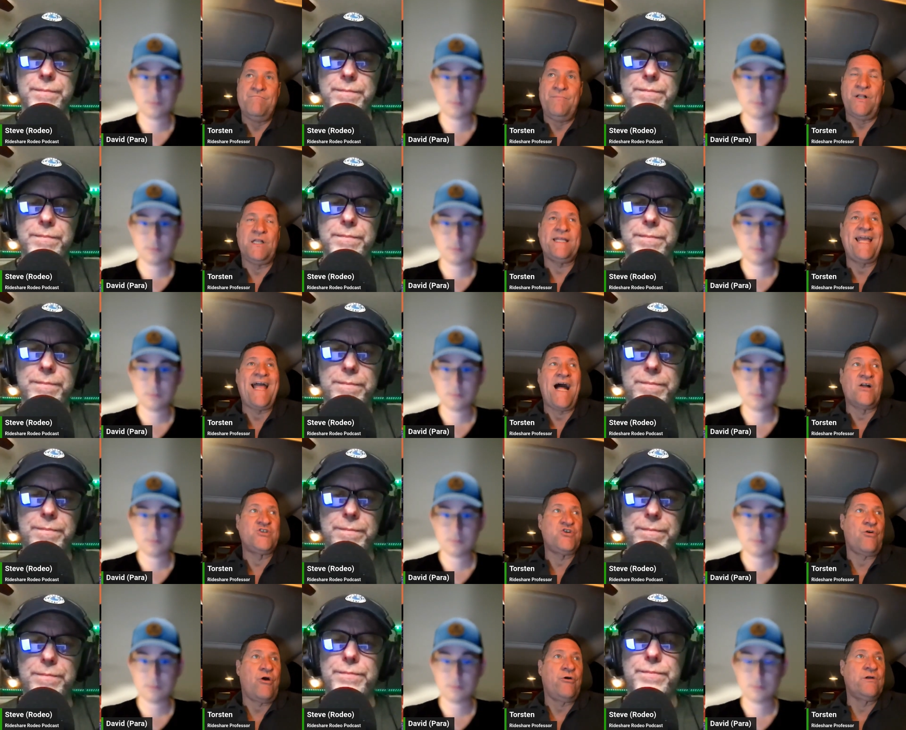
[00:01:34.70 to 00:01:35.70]
Speaker 1: building
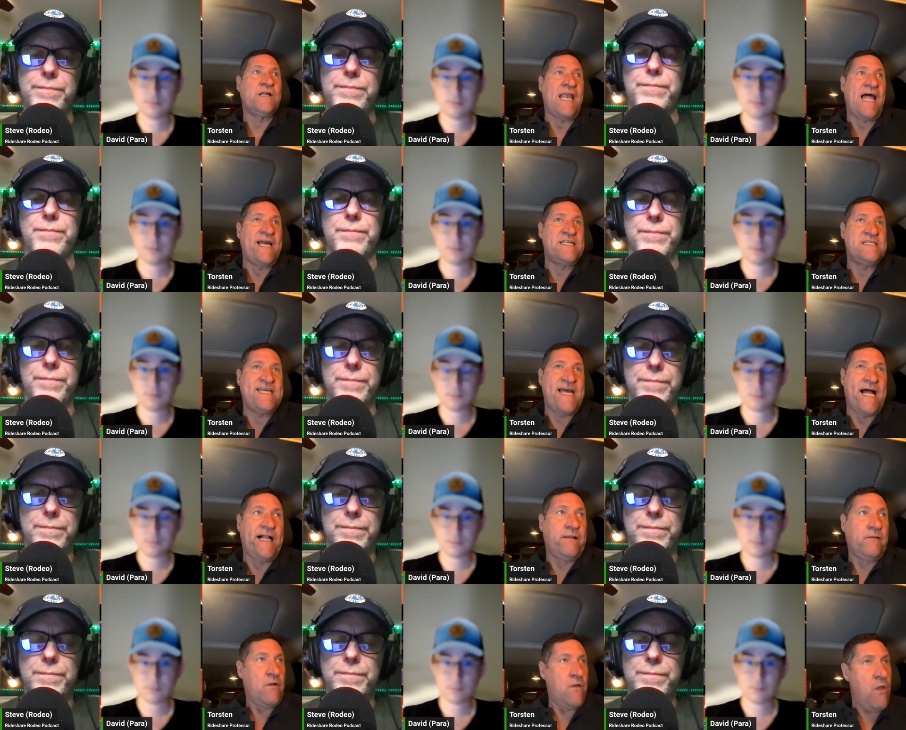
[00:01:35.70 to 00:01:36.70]
out your own clientele,